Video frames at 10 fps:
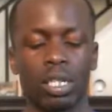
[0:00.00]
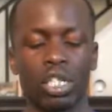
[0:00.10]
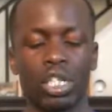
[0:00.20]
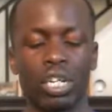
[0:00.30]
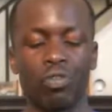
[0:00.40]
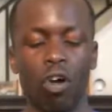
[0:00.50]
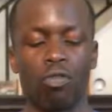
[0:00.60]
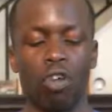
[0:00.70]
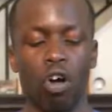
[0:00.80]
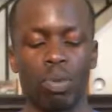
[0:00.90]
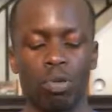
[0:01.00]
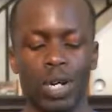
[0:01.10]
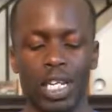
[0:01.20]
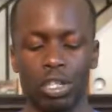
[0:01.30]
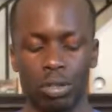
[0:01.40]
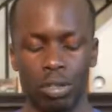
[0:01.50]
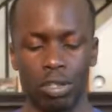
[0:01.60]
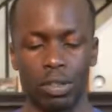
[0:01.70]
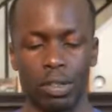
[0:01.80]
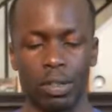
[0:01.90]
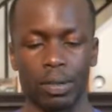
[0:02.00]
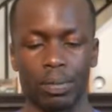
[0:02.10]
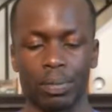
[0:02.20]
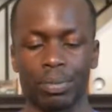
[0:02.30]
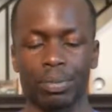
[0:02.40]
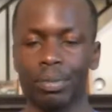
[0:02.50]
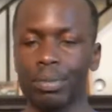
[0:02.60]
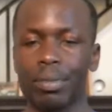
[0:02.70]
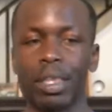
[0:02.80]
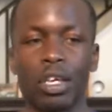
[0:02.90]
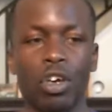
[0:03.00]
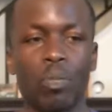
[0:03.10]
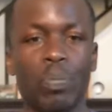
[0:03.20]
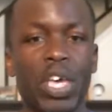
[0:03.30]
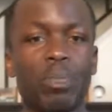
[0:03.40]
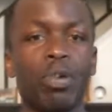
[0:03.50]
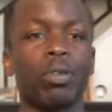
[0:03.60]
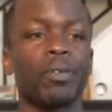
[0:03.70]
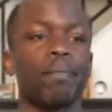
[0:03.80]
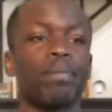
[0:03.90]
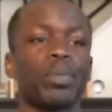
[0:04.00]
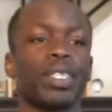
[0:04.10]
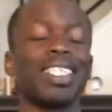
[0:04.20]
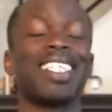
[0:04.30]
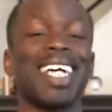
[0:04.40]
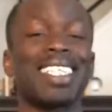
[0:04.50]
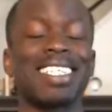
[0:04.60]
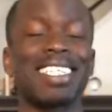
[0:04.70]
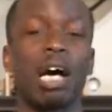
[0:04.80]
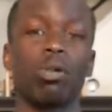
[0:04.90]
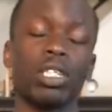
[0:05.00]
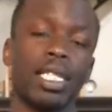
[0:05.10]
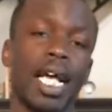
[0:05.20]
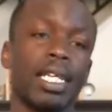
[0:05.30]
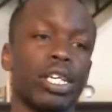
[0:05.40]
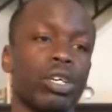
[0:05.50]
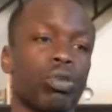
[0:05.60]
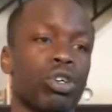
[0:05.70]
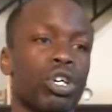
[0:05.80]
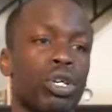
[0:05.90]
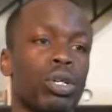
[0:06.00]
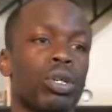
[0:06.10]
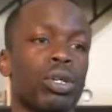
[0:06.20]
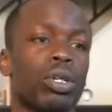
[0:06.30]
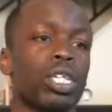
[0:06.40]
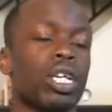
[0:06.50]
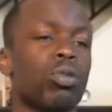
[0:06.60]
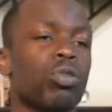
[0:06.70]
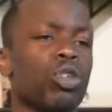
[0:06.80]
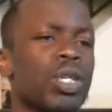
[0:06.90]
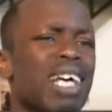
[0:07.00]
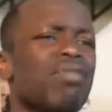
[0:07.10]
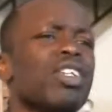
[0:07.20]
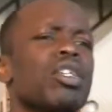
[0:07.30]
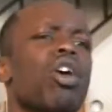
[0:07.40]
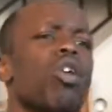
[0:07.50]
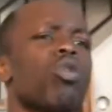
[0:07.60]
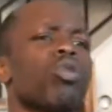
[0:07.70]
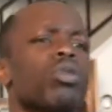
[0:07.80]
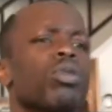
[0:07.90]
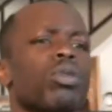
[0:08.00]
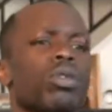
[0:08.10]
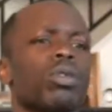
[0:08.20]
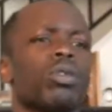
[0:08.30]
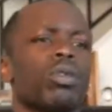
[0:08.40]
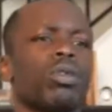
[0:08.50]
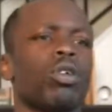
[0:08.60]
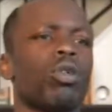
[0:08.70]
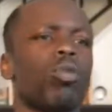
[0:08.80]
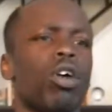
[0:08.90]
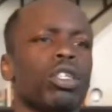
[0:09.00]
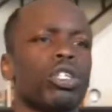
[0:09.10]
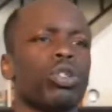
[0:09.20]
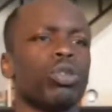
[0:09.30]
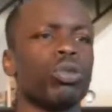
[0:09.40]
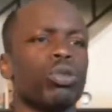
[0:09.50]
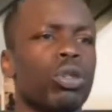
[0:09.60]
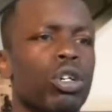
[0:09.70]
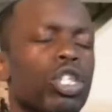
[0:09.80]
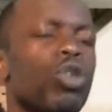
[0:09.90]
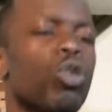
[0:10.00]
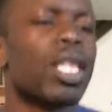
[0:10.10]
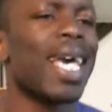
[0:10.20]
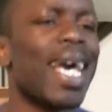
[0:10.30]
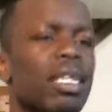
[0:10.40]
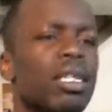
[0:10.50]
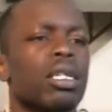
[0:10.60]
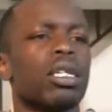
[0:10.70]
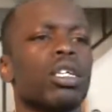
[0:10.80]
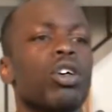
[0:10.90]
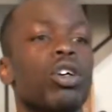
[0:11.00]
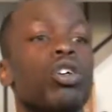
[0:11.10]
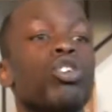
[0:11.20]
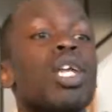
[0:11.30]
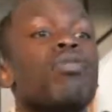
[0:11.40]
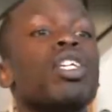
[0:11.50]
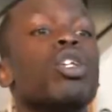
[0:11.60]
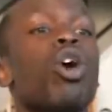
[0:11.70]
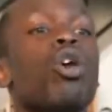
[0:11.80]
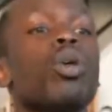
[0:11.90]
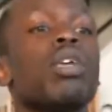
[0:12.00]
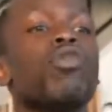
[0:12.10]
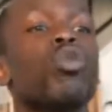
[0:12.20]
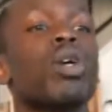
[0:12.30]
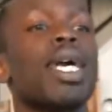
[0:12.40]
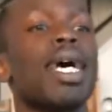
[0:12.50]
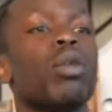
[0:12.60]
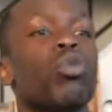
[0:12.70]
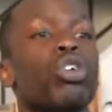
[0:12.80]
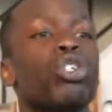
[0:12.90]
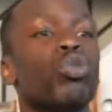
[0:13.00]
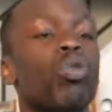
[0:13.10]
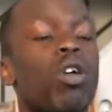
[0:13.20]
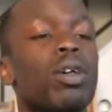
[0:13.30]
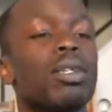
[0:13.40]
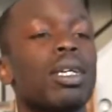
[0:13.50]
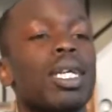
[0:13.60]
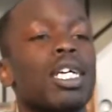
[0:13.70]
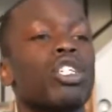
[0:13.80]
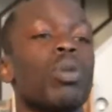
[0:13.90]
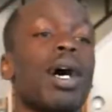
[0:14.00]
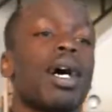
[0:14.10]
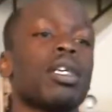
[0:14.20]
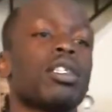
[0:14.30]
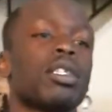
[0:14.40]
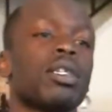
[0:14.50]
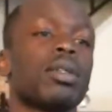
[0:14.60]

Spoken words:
Chief of Operations. Good people, just as I was telling you, you never know what you'll get. You never know if you'll get what you want unless you ask.